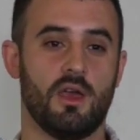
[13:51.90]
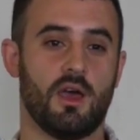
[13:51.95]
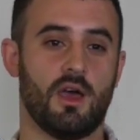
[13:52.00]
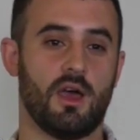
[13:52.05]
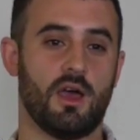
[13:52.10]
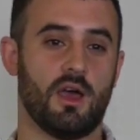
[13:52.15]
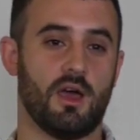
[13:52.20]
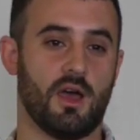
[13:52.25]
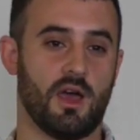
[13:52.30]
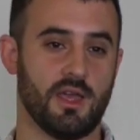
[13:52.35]

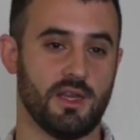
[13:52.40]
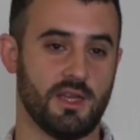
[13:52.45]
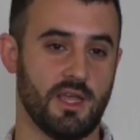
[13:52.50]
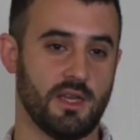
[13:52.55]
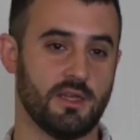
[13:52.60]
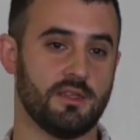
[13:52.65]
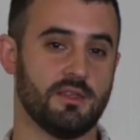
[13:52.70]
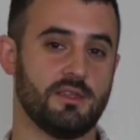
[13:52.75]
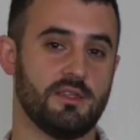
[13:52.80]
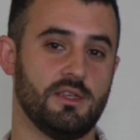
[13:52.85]
uh,
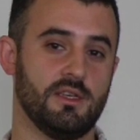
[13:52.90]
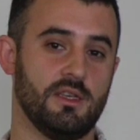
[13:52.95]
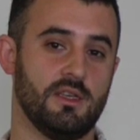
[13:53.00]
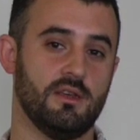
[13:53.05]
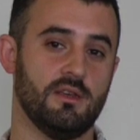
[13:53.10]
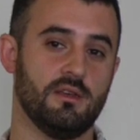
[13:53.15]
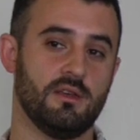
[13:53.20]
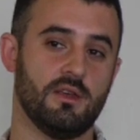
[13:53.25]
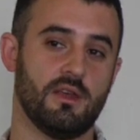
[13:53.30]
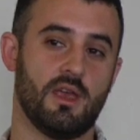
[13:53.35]

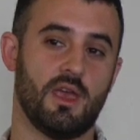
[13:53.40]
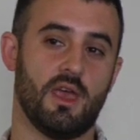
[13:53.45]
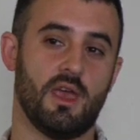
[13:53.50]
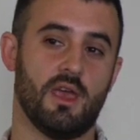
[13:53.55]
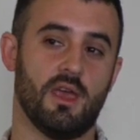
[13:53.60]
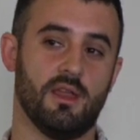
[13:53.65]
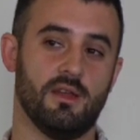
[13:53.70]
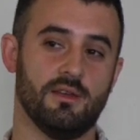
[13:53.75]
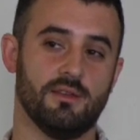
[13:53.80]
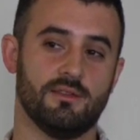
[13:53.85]
identity
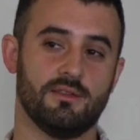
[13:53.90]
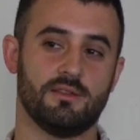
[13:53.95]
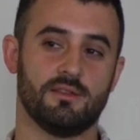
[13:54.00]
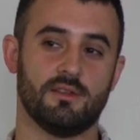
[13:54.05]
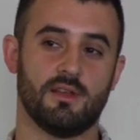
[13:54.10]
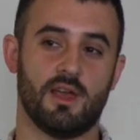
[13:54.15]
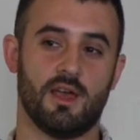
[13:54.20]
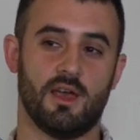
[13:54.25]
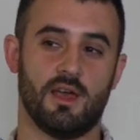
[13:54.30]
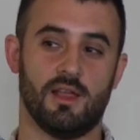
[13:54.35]
and,
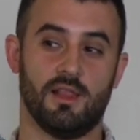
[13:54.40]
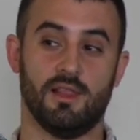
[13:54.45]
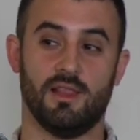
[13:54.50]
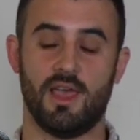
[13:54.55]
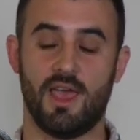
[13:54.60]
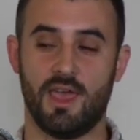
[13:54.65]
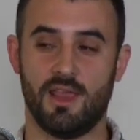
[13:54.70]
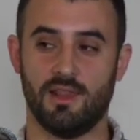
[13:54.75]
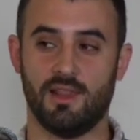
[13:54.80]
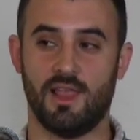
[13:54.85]
uh,
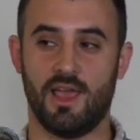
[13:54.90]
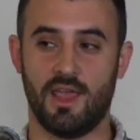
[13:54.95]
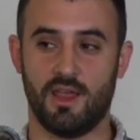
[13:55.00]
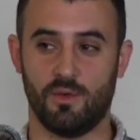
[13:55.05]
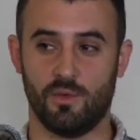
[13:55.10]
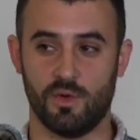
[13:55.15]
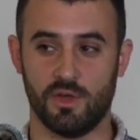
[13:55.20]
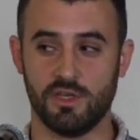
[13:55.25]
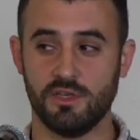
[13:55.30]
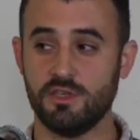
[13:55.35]
and
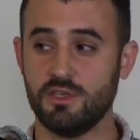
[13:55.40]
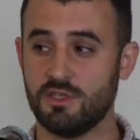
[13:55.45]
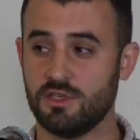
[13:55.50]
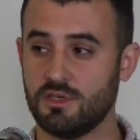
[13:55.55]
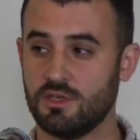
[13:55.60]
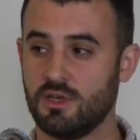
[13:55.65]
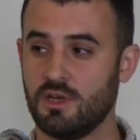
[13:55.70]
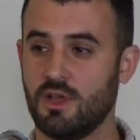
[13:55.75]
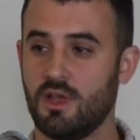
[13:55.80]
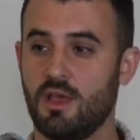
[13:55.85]

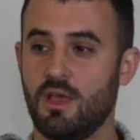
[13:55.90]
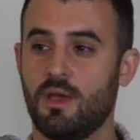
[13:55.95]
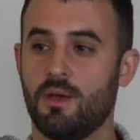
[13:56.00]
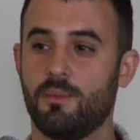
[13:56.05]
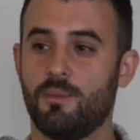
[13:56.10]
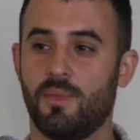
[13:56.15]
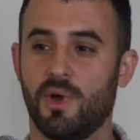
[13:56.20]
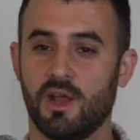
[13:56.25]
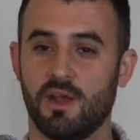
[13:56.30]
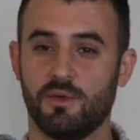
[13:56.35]
language,
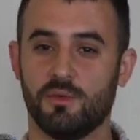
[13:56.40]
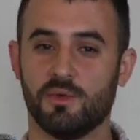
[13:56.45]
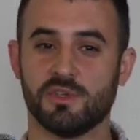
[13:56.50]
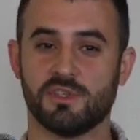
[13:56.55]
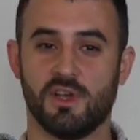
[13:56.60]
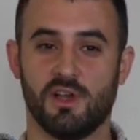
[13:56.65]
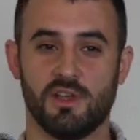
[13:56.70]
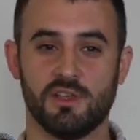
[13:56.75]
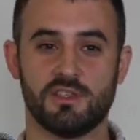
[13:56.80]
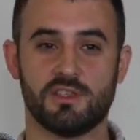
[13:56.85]
but it
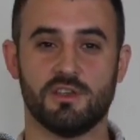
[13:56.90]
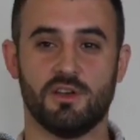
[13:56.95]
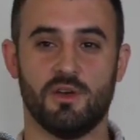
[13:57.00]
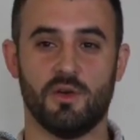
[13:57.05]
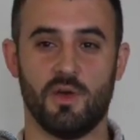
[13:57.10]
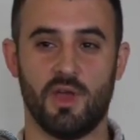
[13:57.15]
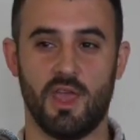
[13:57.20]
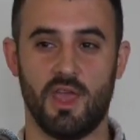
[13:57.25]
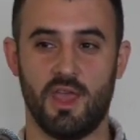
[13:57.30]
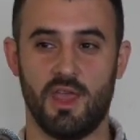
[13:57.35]
was
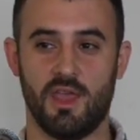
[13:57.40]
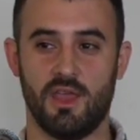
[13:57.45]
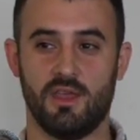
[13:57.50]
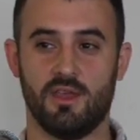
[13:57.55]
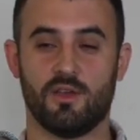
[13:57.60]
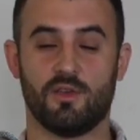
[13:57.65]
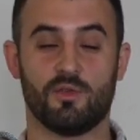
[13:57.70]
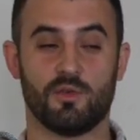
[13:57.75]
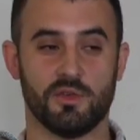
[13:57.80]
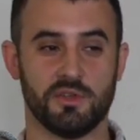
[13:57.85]
also
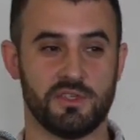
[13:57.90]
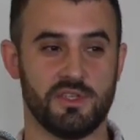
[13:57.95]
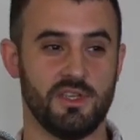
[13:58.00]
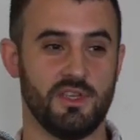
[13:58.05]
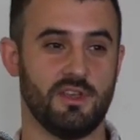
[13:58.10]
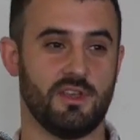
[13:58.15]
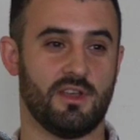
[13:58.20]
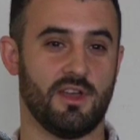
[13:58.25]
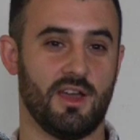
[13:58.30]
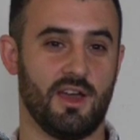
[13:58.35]
a
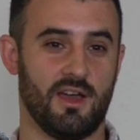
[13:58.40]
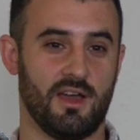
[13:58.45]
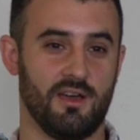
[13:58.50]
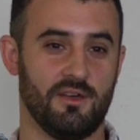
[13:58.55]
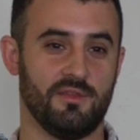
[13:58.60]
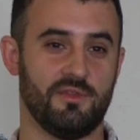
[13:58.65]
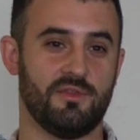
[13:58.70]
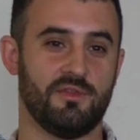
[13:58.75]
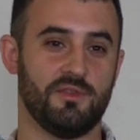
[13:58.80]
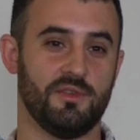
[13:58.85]
critique
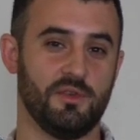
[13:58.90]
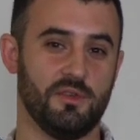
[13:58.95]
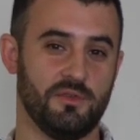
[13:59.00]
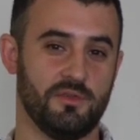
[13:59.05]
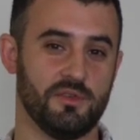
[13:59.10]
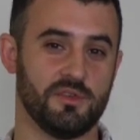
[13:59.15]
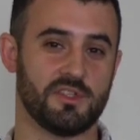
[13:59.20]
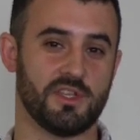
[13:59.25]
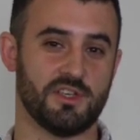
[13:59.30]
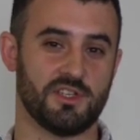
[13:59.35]
of
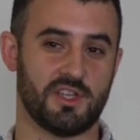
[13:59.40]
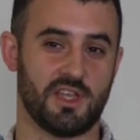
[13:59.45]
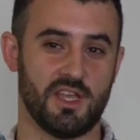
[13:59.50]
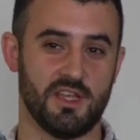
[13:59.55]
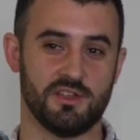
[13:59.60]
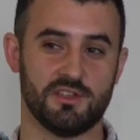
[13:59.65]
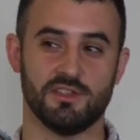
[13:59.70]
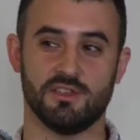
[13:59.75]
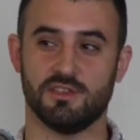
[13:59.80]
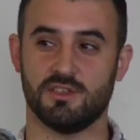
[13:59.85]
Nunavut's
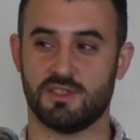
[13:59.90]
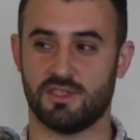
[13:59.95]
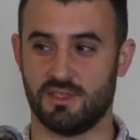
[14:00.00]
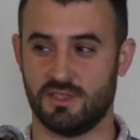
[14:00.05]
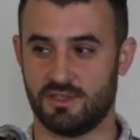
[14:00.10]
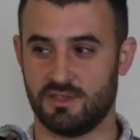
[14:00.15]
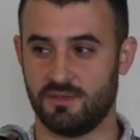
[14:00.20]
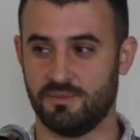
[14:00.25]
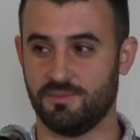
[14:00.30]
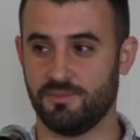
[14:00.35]
education
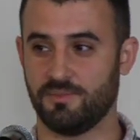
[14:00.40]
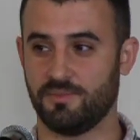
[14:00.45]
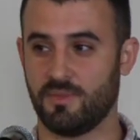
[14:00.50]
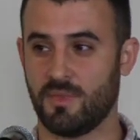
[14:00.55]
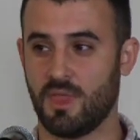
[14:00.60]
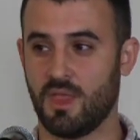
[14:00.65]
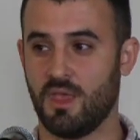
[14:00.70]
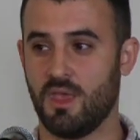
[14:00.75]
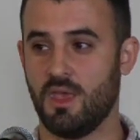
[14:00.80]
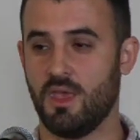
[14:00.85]
system.
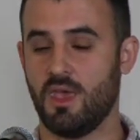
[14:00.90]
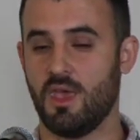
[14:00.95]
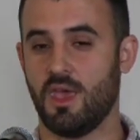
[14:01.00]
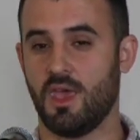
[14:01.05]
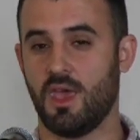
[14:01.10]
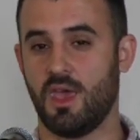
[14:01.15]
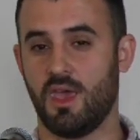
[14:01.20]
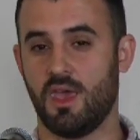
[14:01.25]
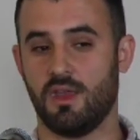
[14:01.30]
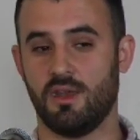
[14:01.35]

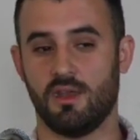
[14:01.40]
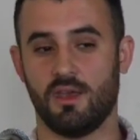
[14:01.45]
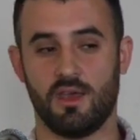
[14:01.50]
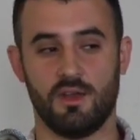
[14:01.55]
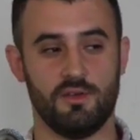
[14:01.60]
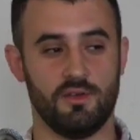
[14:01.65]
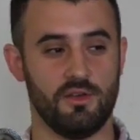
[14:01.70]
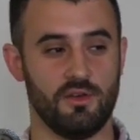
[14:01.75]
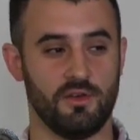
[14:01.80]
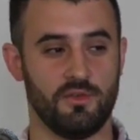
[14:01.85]
And I
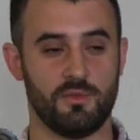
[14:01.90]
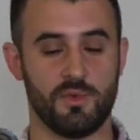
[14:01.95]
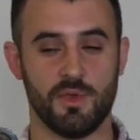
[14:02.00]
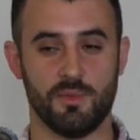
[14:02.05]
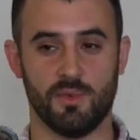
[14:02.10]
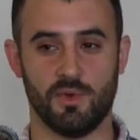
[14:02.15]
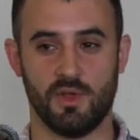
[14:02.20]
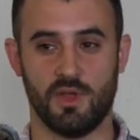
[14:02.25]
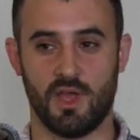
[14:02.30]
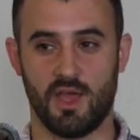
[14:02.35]
don't know if
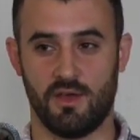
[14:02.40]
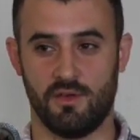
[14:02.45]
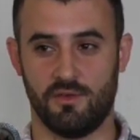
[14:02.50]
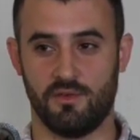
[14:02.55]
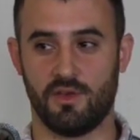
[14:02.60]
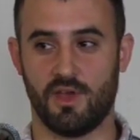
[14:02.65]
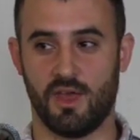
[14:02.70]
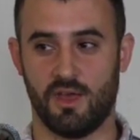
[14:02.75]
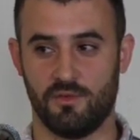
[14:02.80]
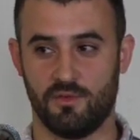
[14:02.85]
people have,
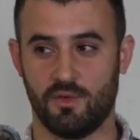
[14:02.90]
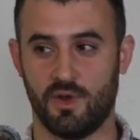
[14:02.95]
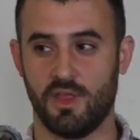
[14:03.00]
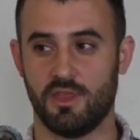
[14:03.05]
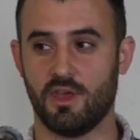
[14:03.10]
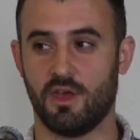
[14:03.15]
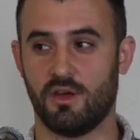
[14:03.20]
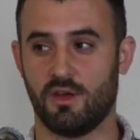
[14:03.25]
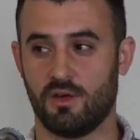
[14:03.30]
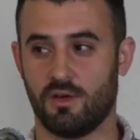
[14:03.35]
have
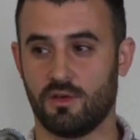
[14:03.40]
read that